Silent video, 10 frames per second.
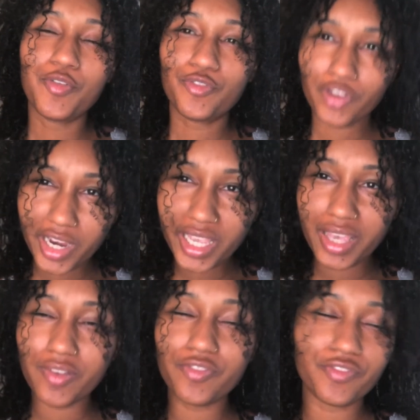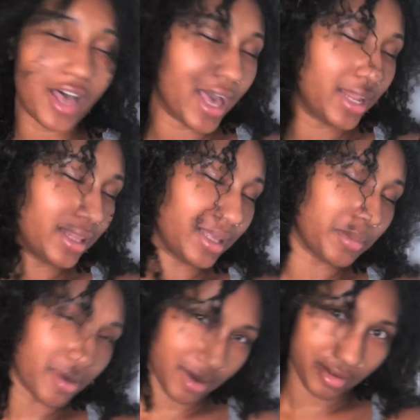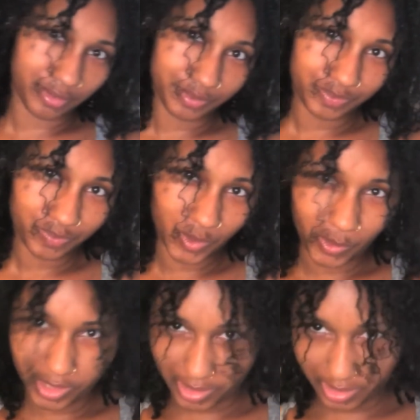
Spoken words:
freaking finally, bro. We are